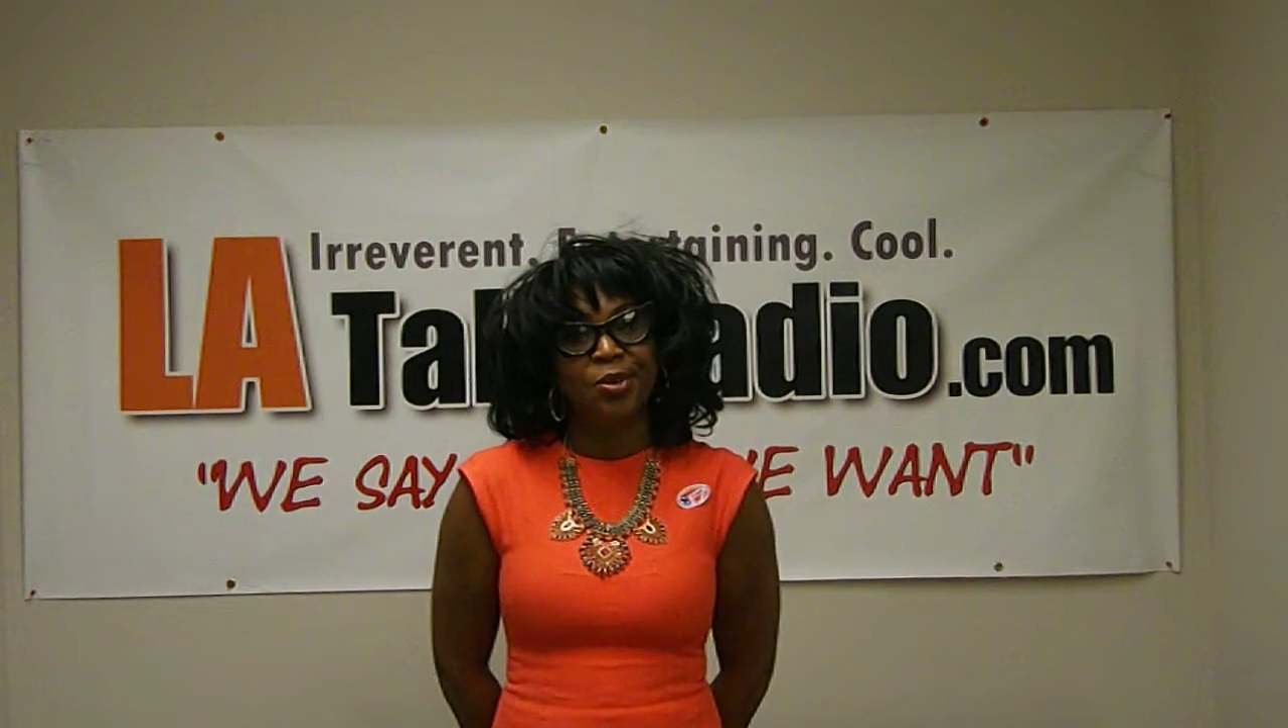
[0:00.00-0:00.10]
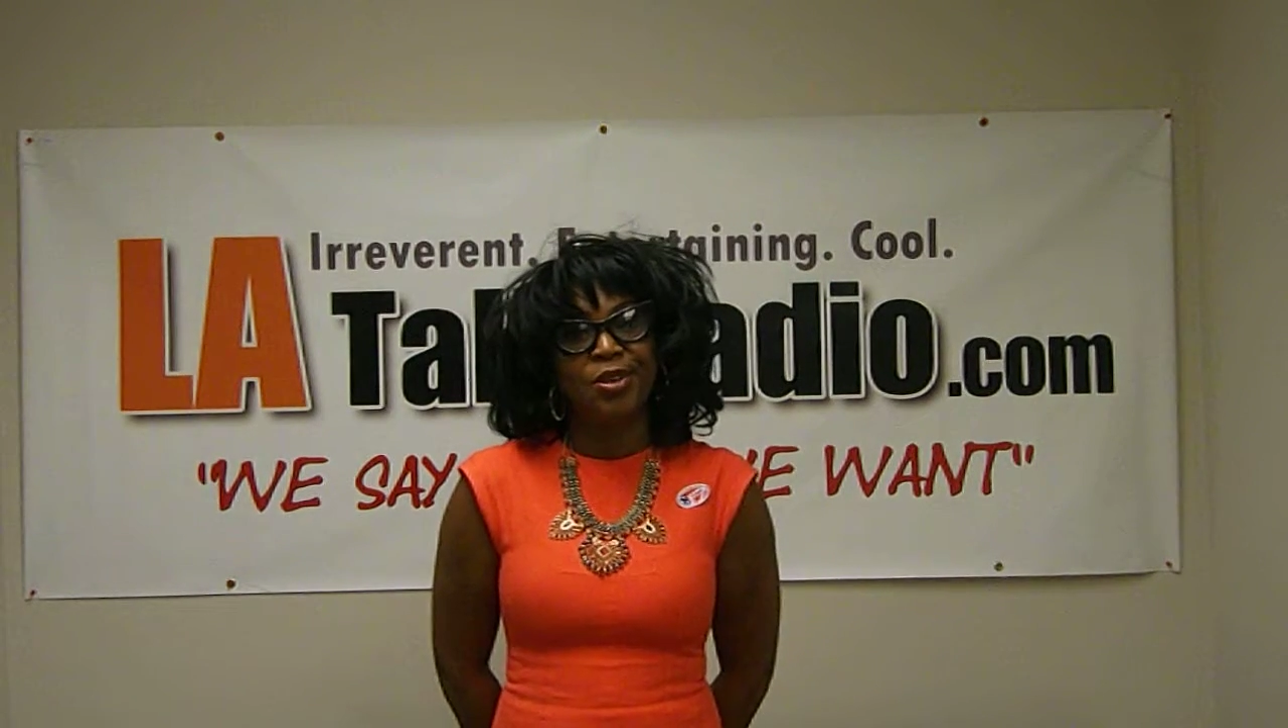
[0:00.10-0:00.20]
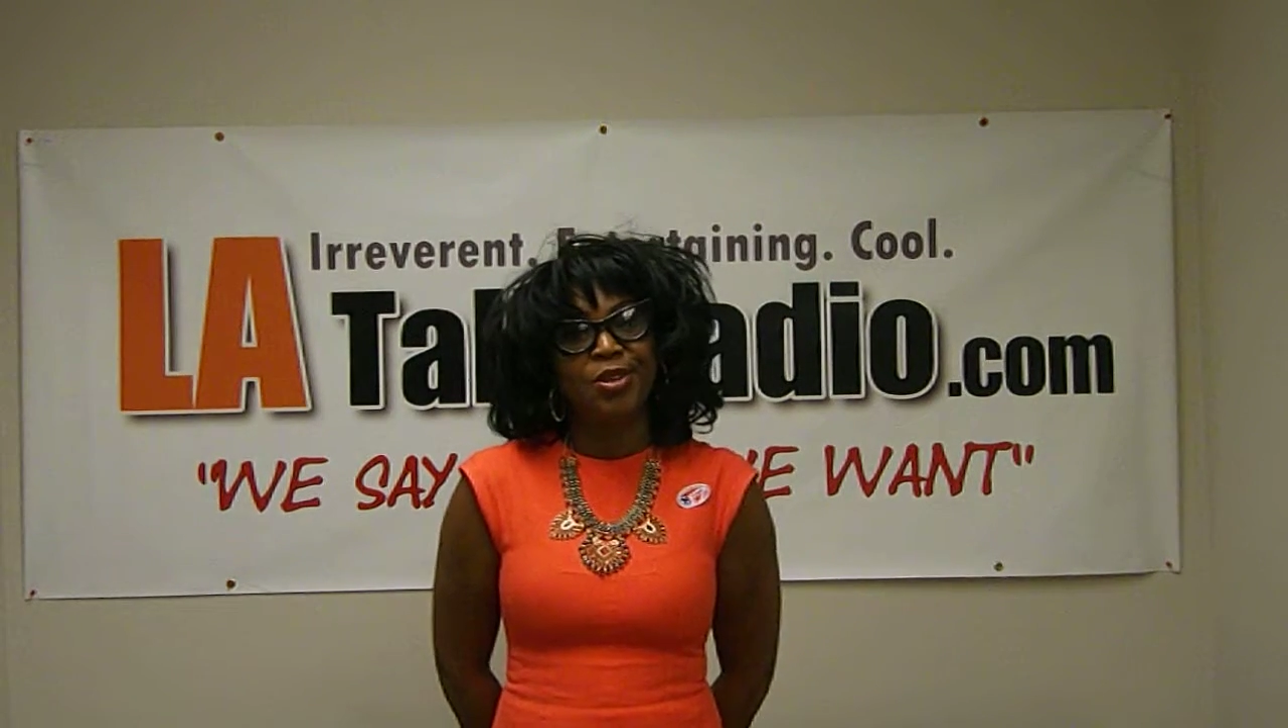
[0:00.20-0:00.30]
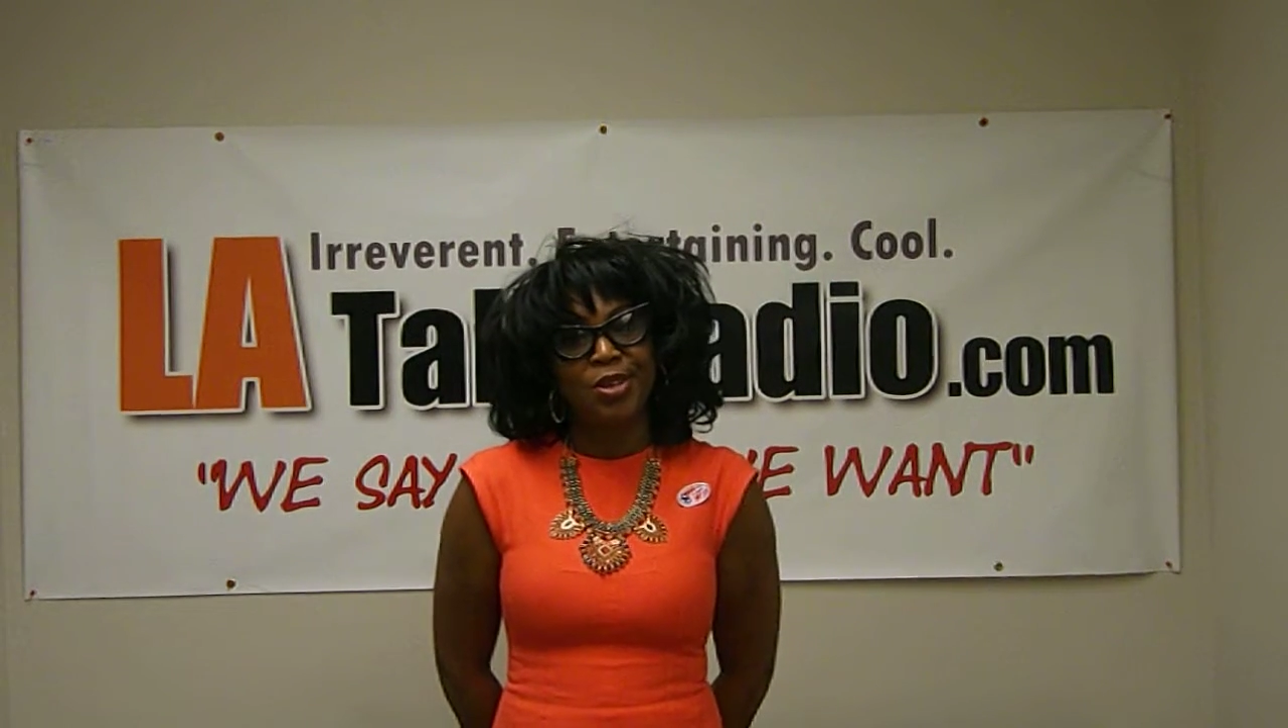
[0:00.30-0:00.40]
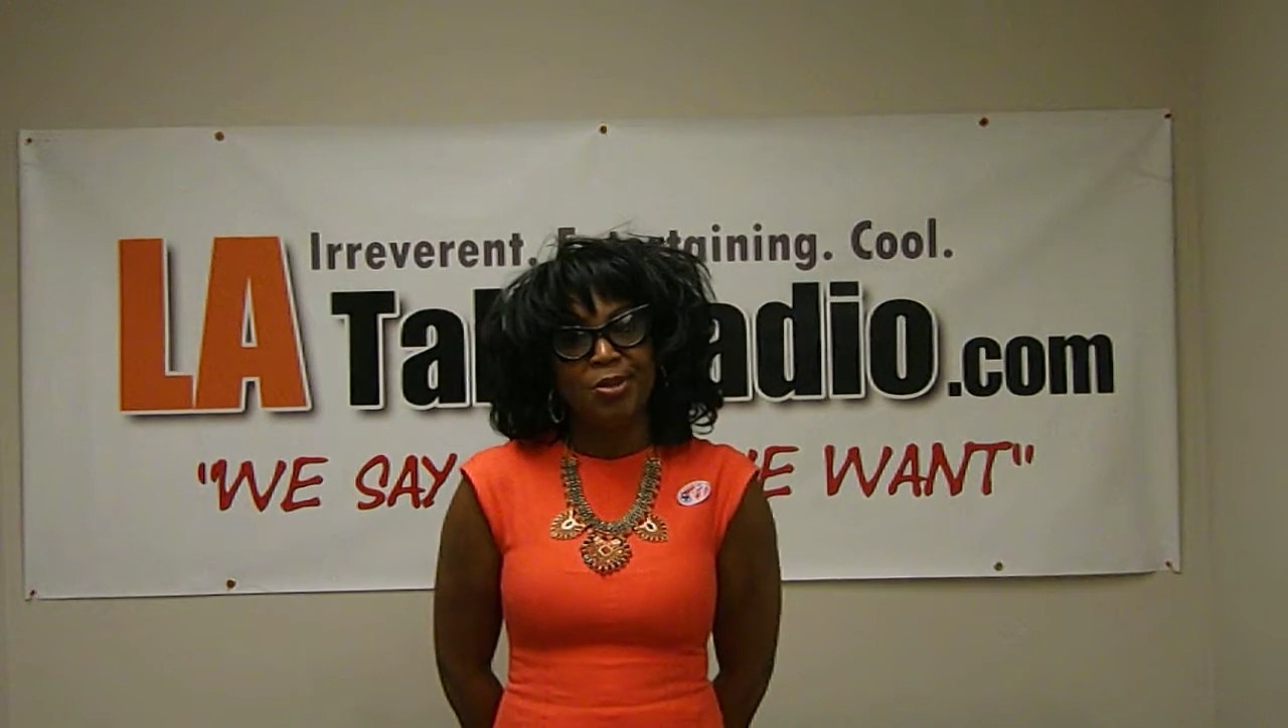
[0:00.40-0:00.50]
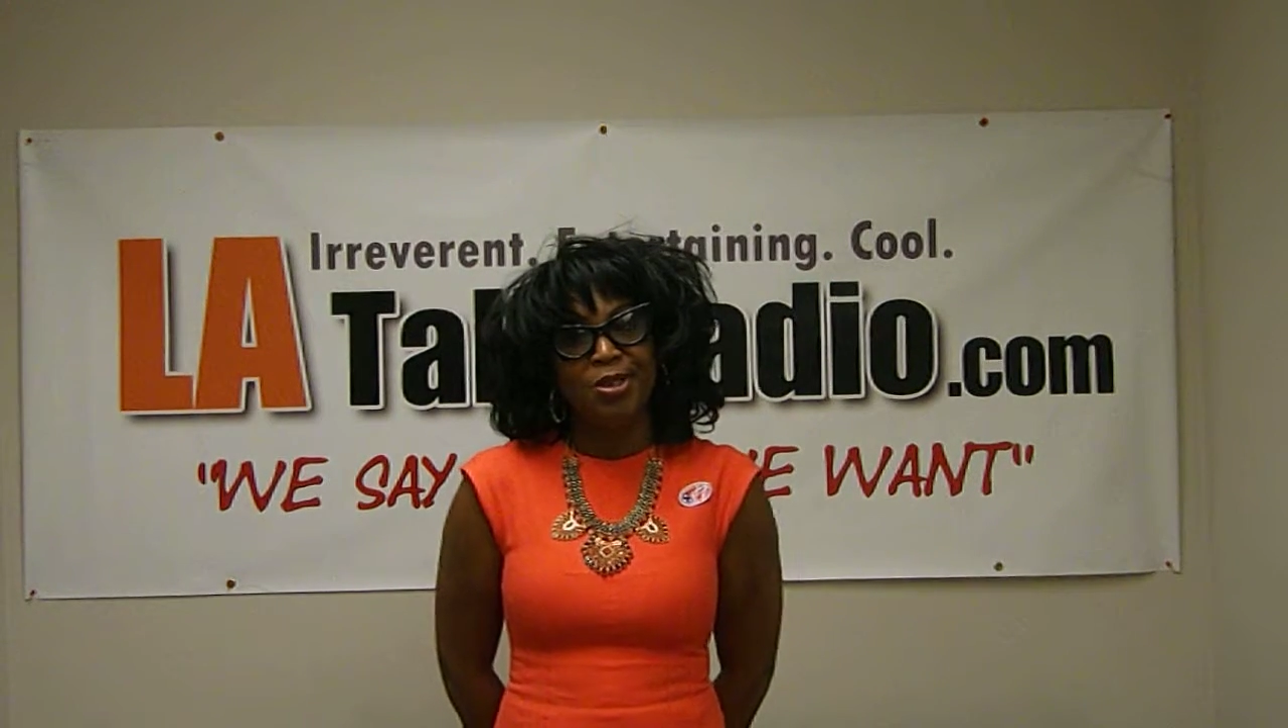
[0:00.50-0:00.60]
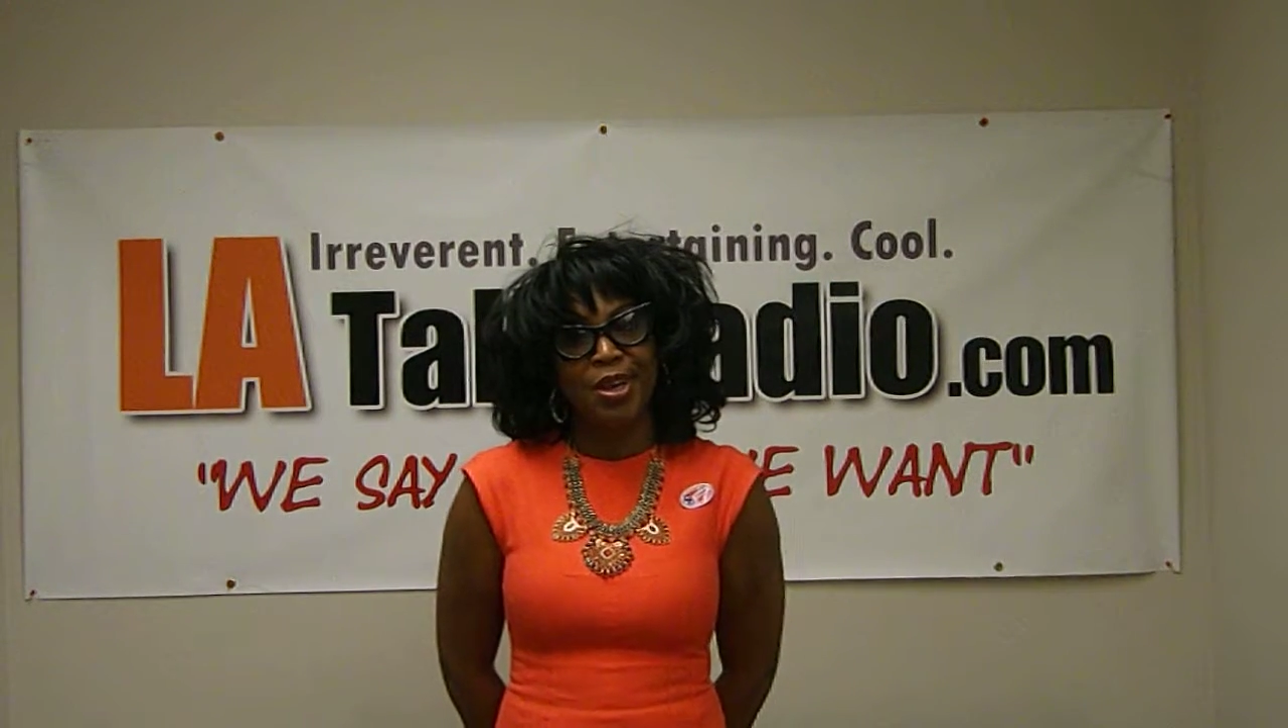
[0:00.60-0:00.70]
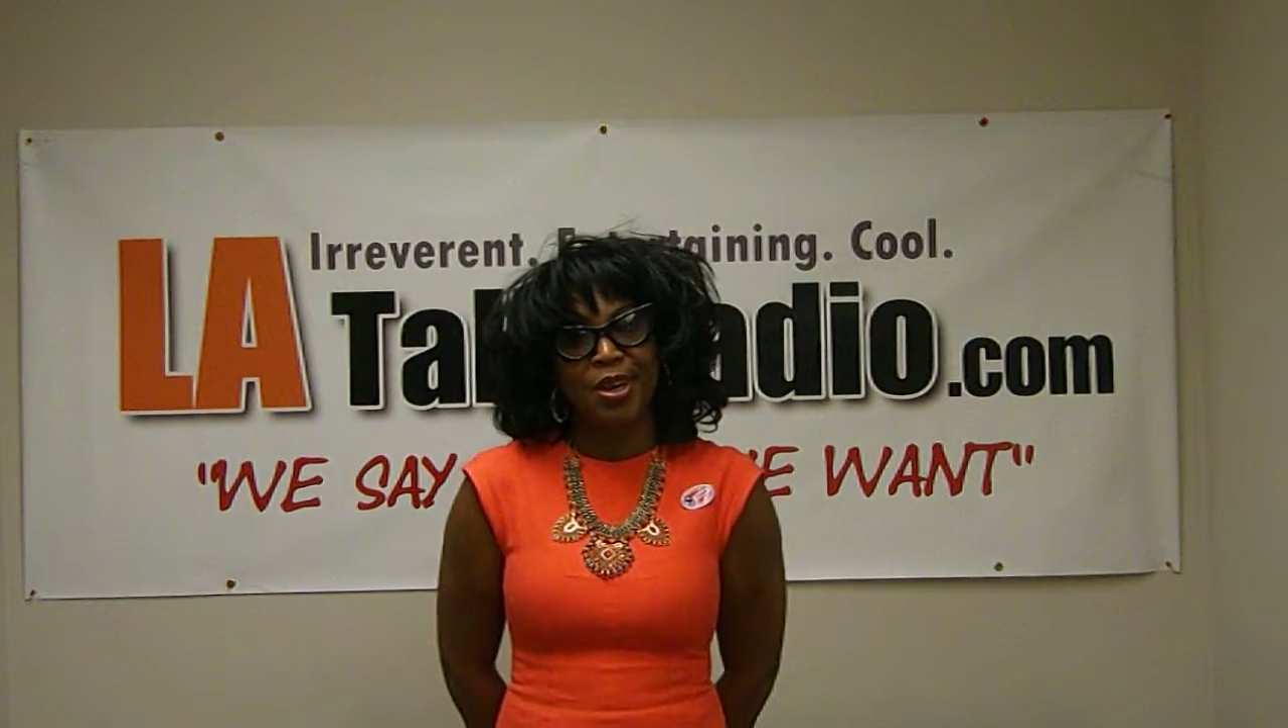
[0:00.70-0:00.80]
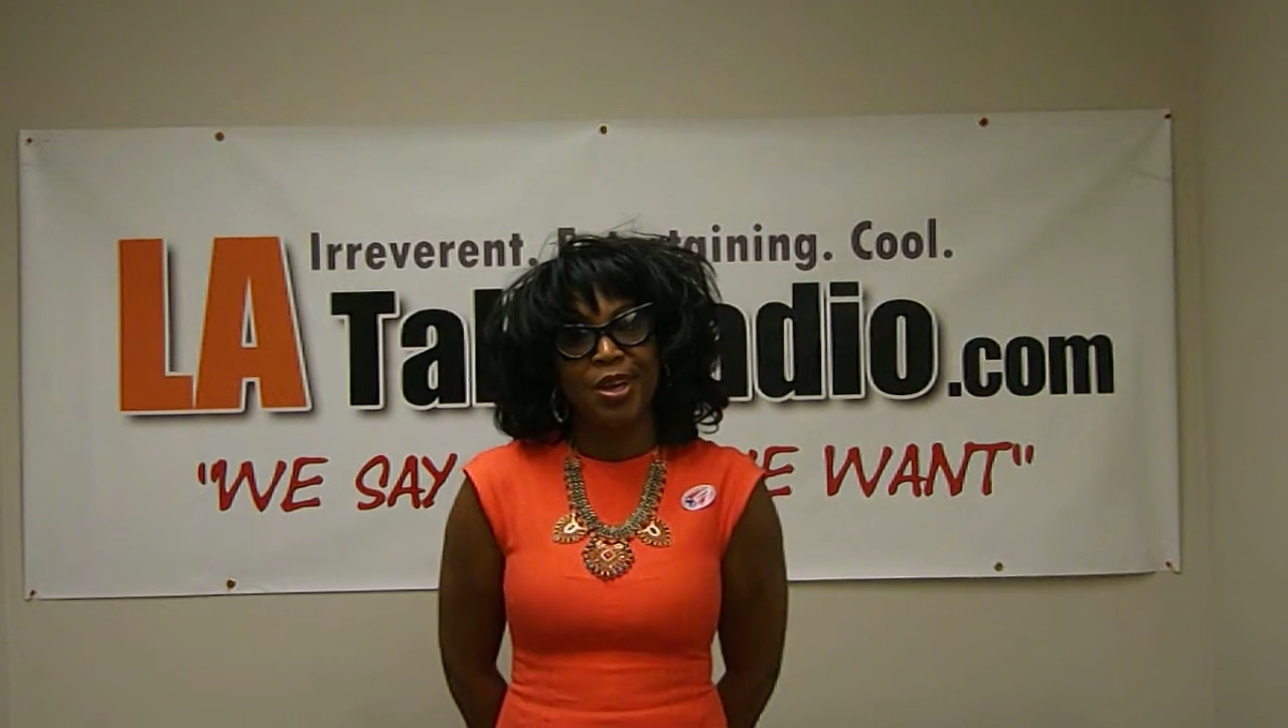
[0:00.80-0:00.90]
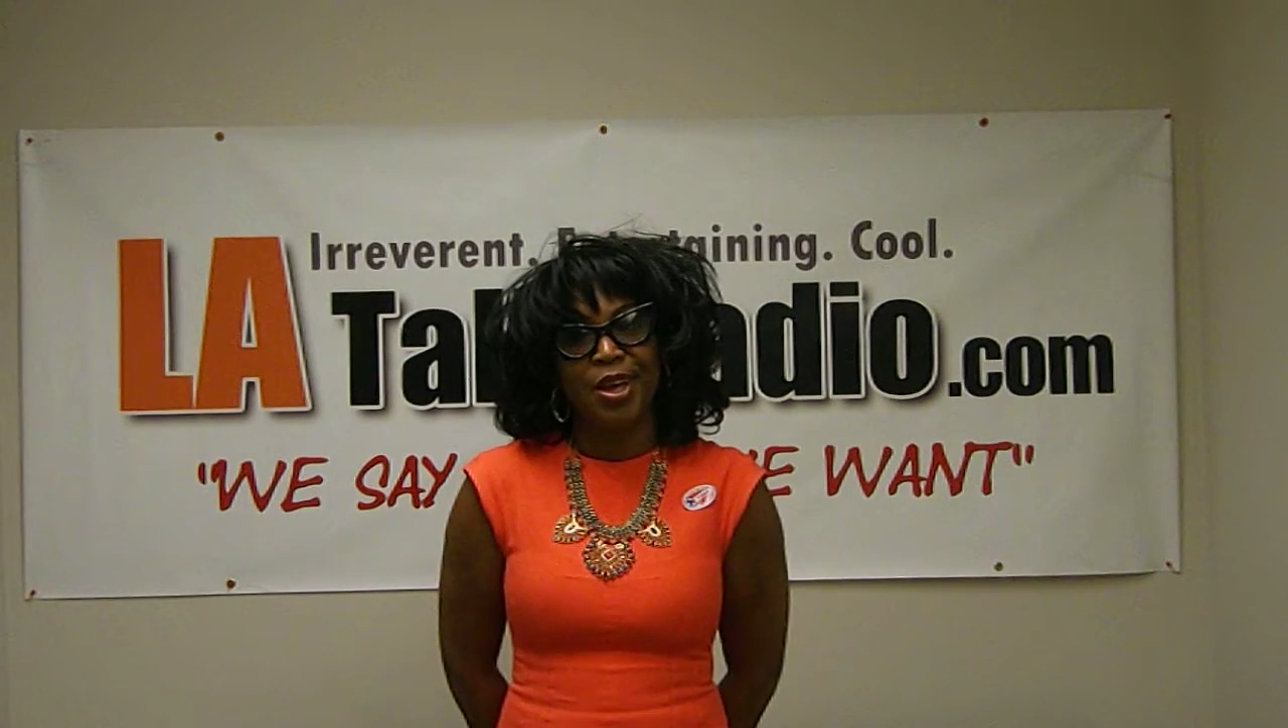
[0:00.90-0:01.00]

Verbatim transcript: Consulting.